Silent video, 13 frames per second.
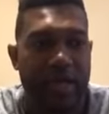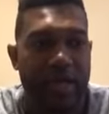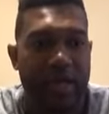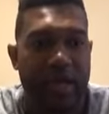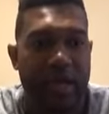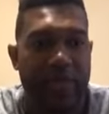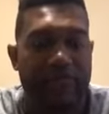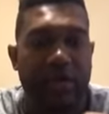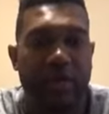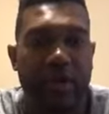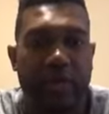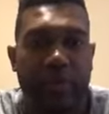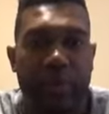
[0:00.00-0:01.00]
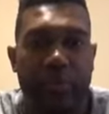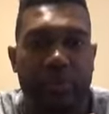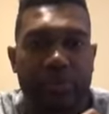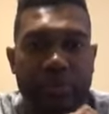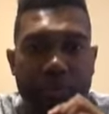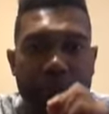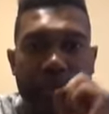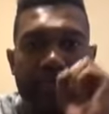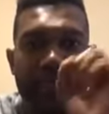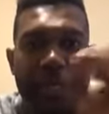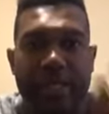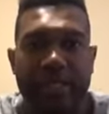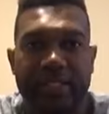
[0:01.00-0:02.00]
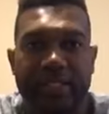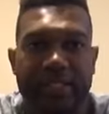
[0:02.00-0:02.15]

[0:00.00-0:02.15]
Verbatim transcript: I, I felt like we were, we were planting